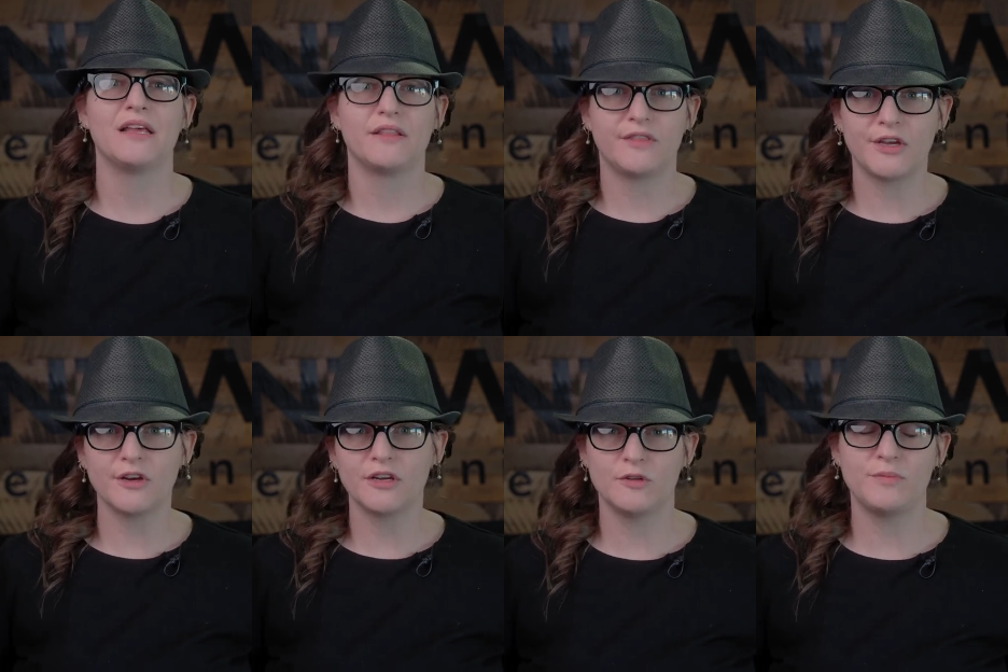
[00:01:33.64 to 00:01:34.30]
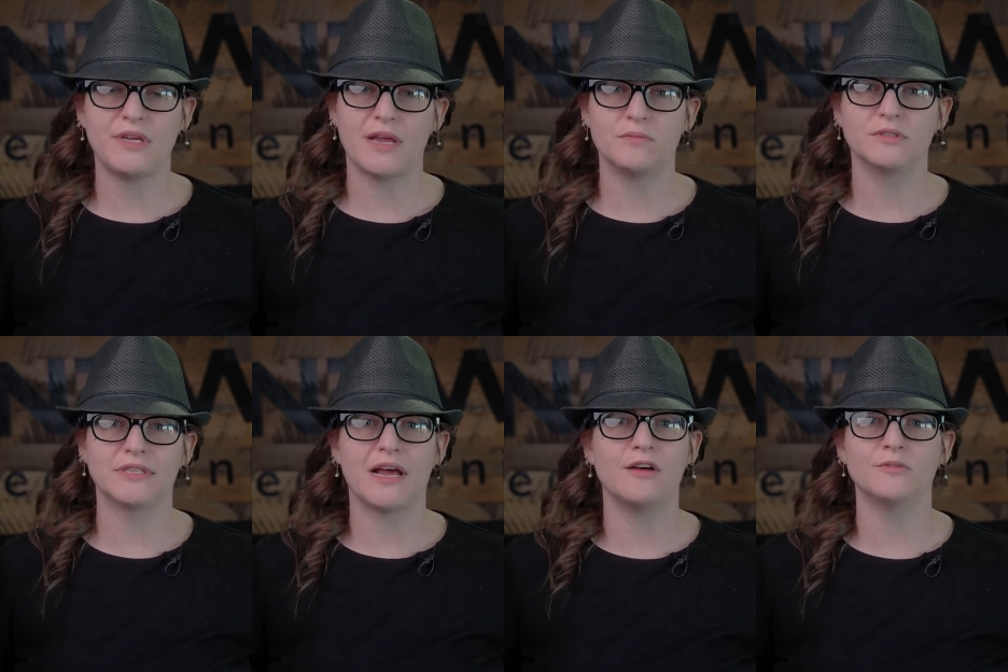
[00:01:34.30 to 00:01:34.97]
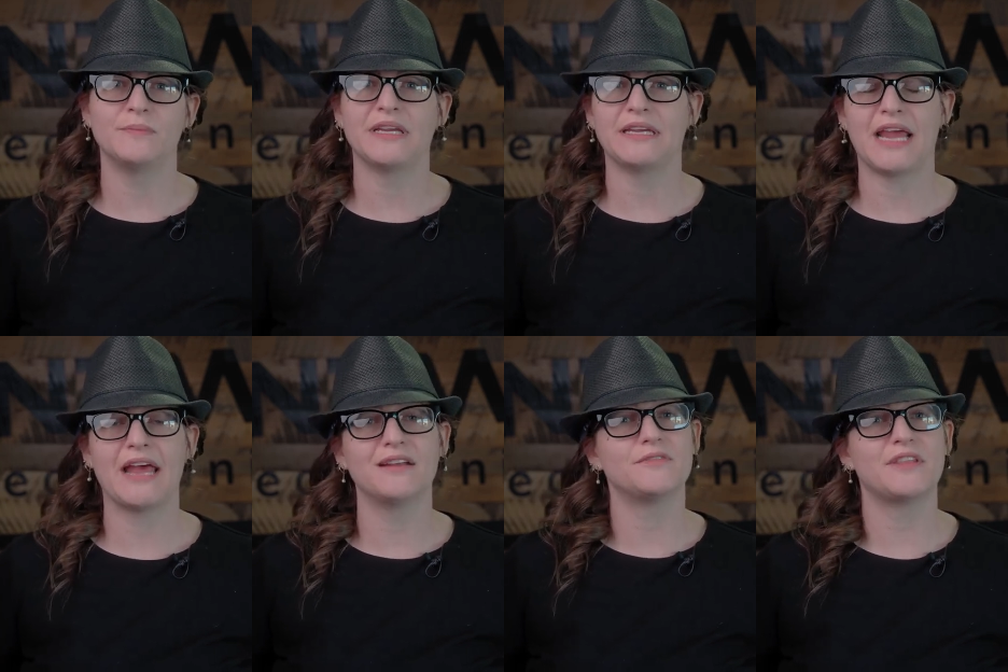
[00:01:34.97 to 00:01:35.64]
they're going to be able to help me.
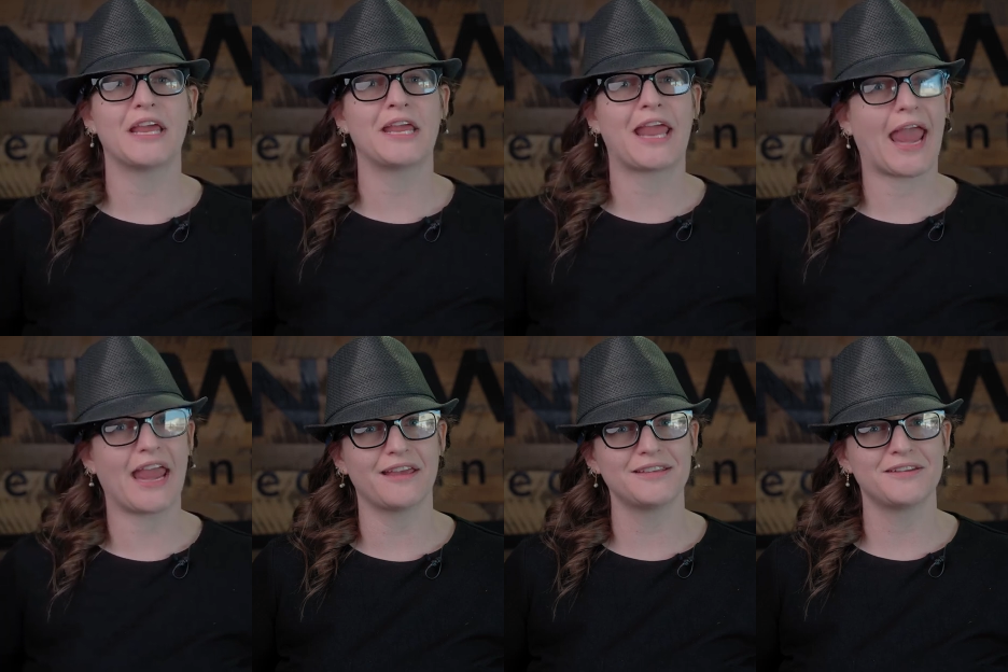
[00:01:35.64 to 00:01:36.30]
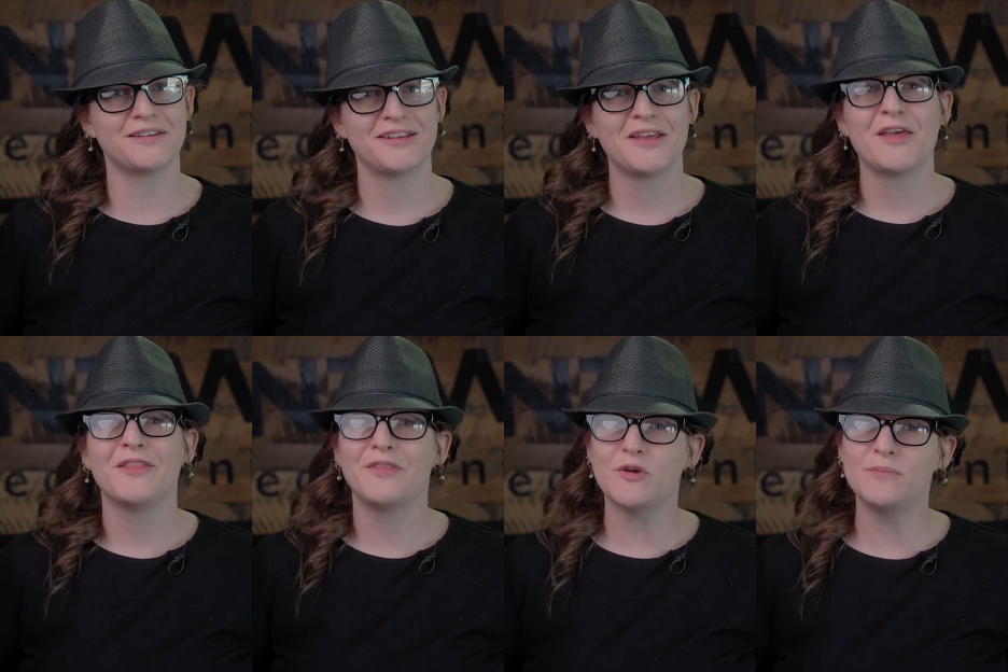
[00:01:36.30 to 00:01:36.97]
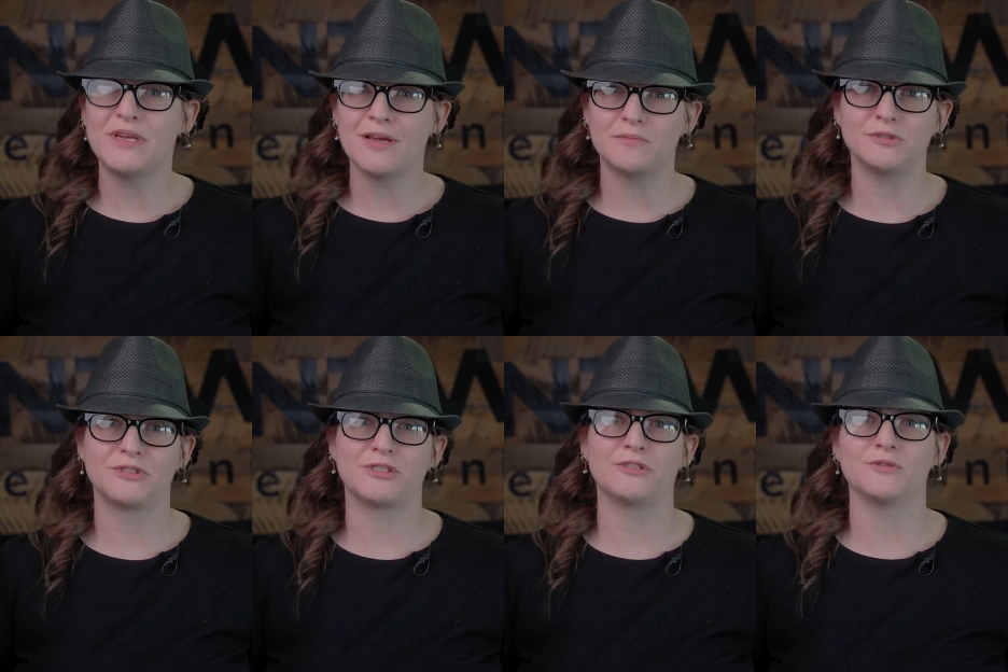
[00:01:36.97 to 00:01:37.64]
And if they can't, they'll be able
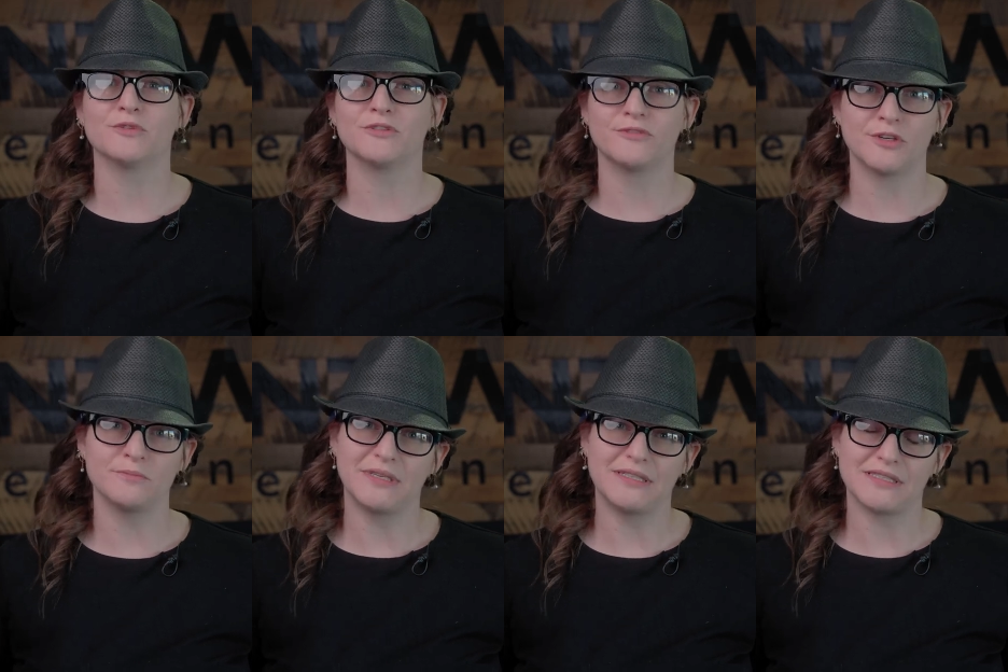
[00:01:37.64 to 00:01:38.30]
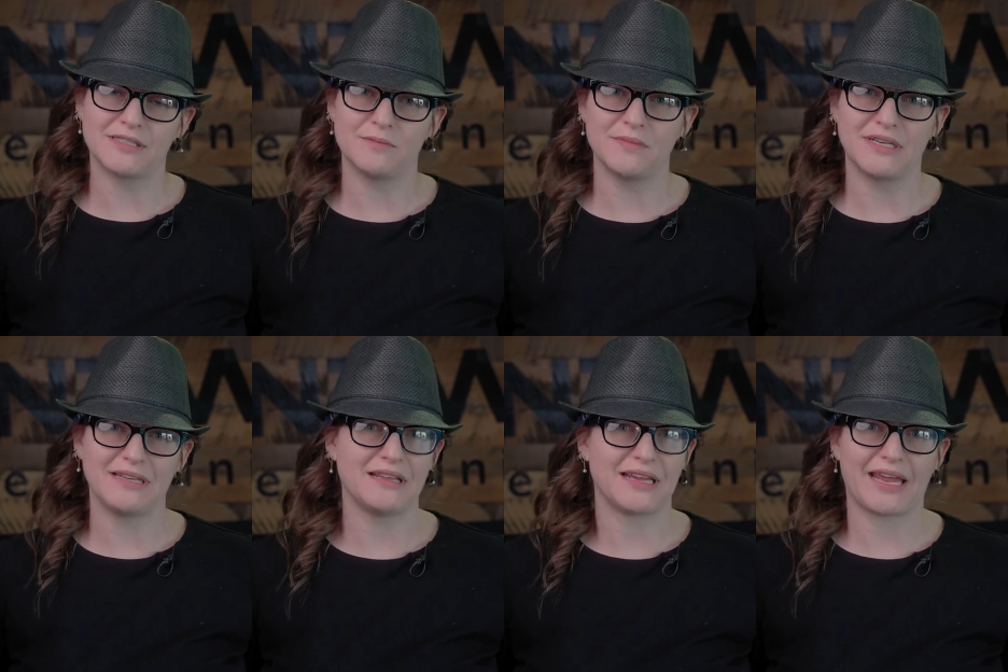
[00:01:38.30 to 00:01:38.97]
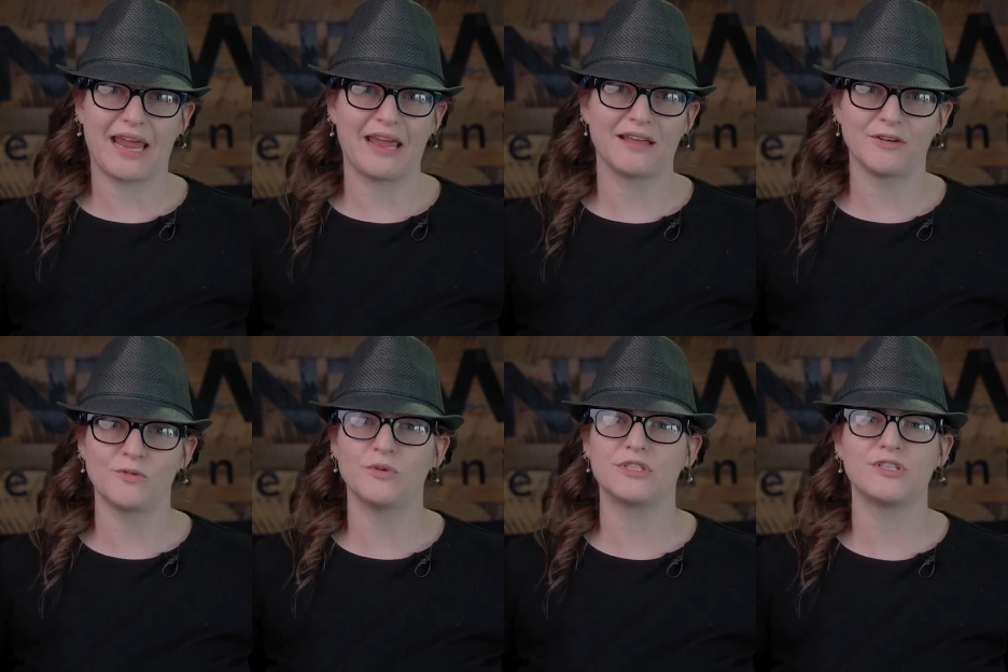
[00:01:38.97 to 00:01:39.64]
to refer me to somebody that can,
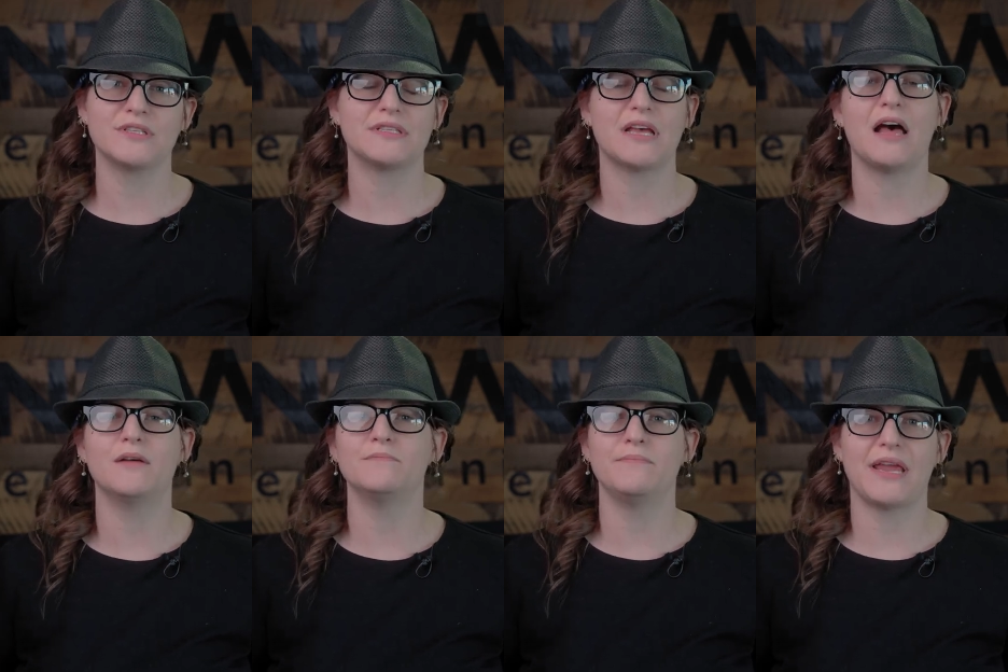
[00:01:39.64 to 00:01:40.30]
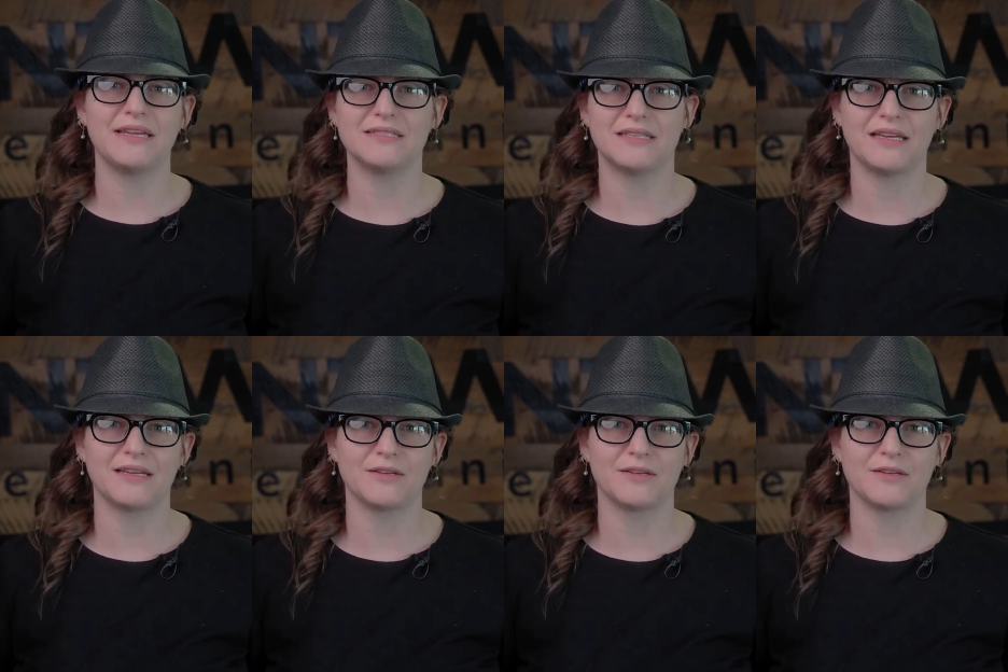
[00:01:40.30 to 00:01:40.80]
which is amazing.